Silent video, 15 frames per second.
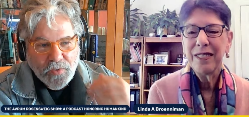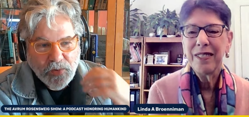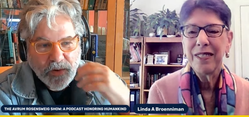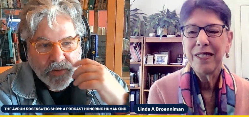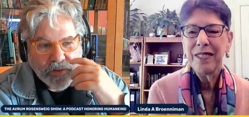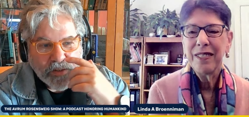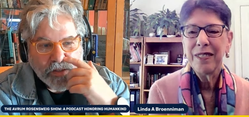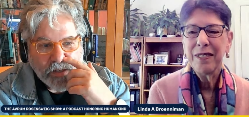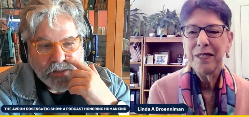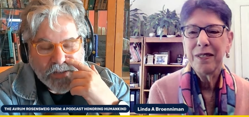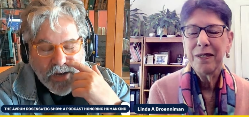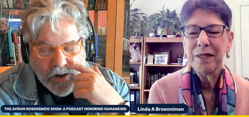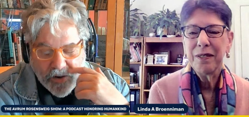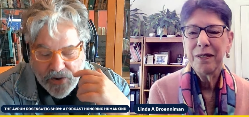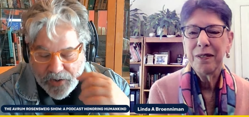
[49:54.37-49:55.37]
Speaker 1: throughout this
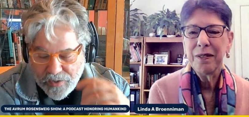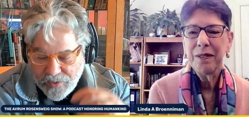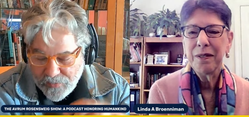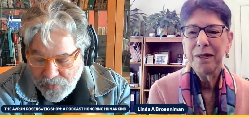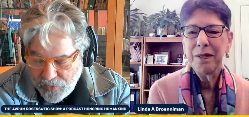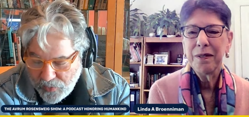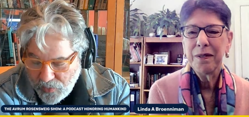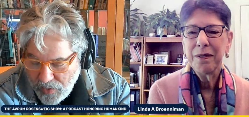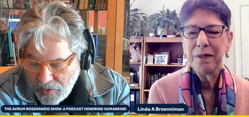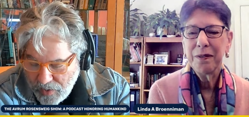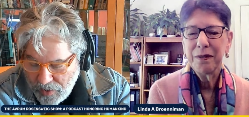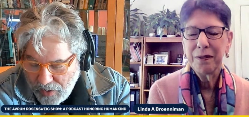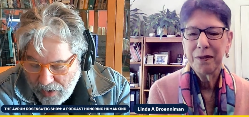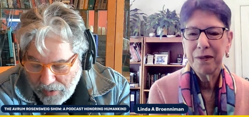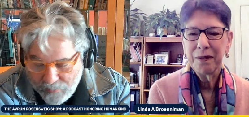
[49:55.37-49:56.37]
entire interview
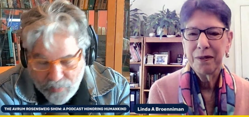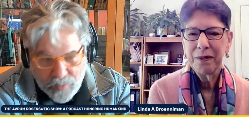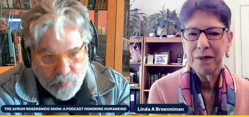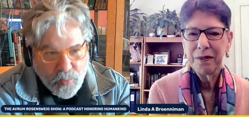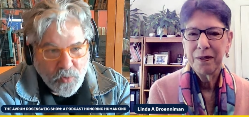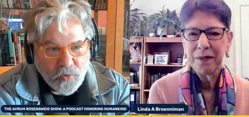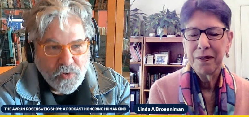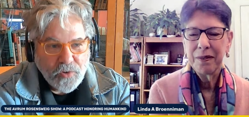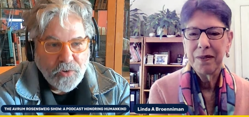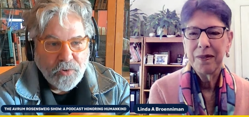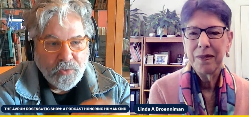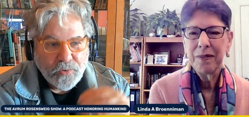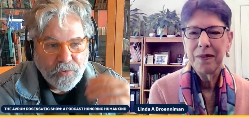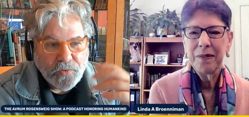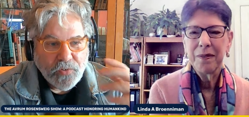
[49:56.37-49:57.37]
i've been pushing you
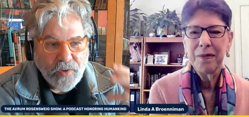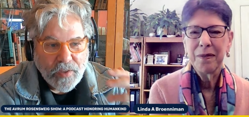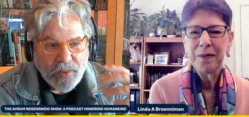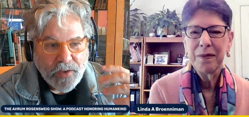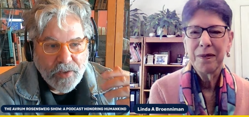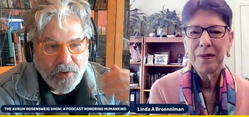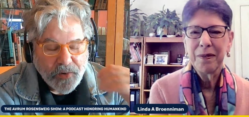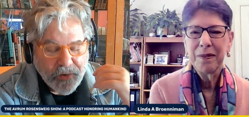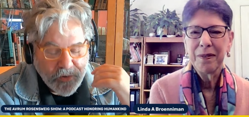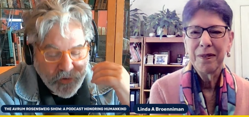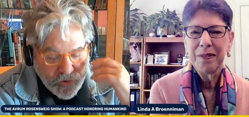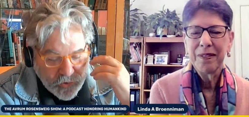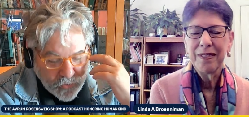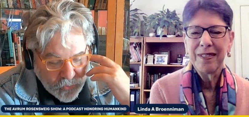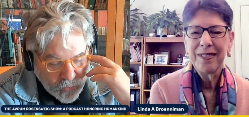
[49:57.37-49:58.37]
to say that you're a
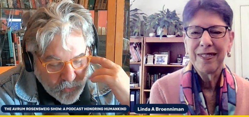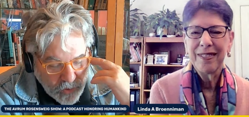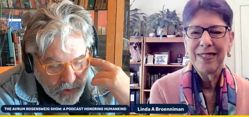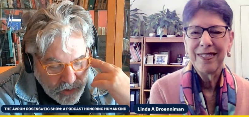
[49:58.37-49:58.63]
jew